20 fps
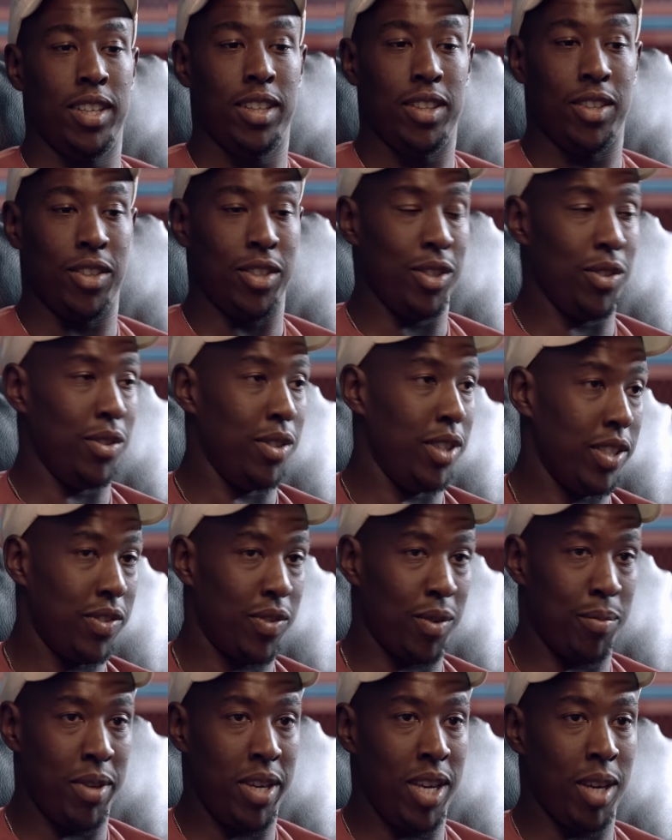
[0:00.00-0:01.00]
They're doing this
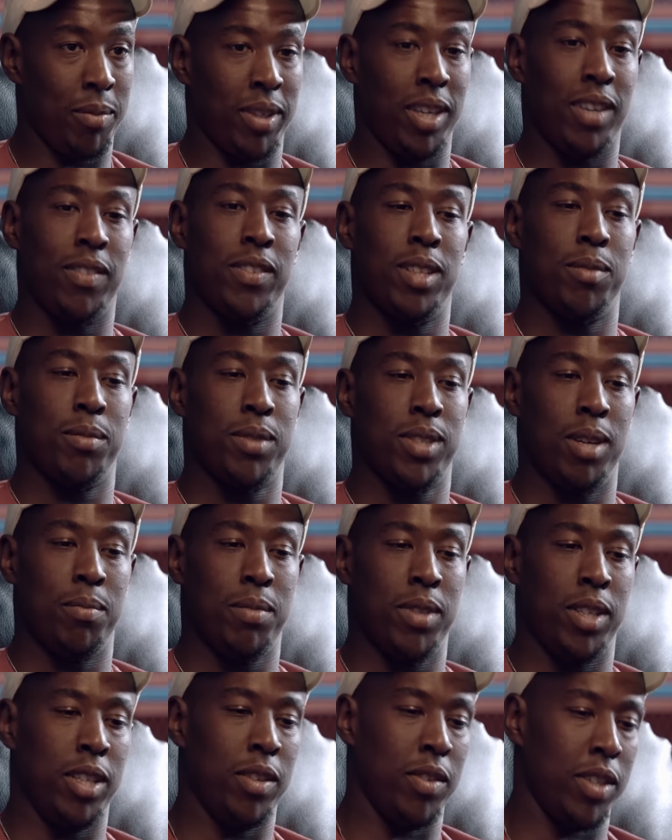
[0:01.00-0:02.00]
for me, I'm giving them something in